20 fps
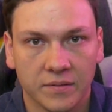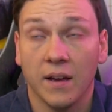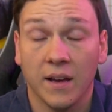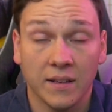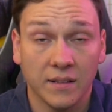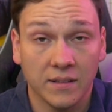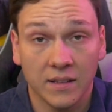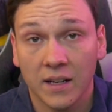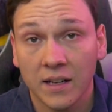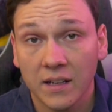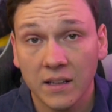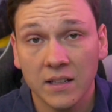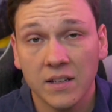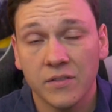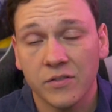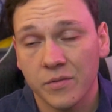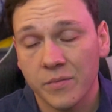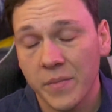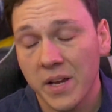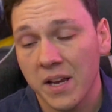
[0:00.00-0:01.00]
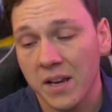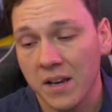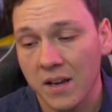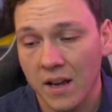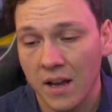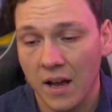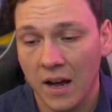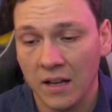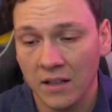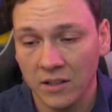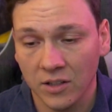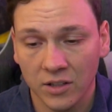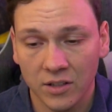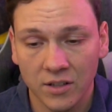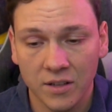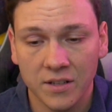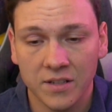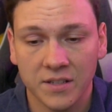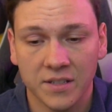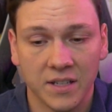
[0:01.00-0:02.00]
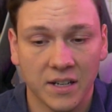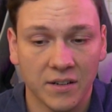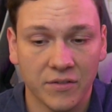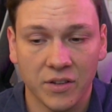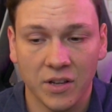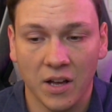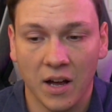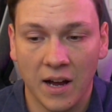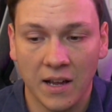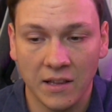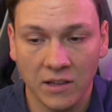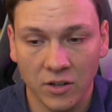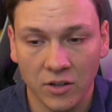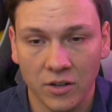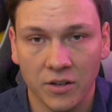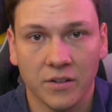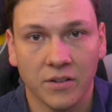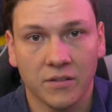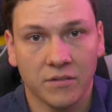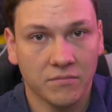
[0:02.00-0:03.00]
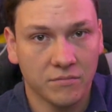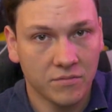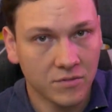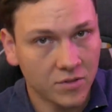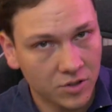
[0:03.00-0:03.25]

And luckily for me, a lot of the stuff that I learned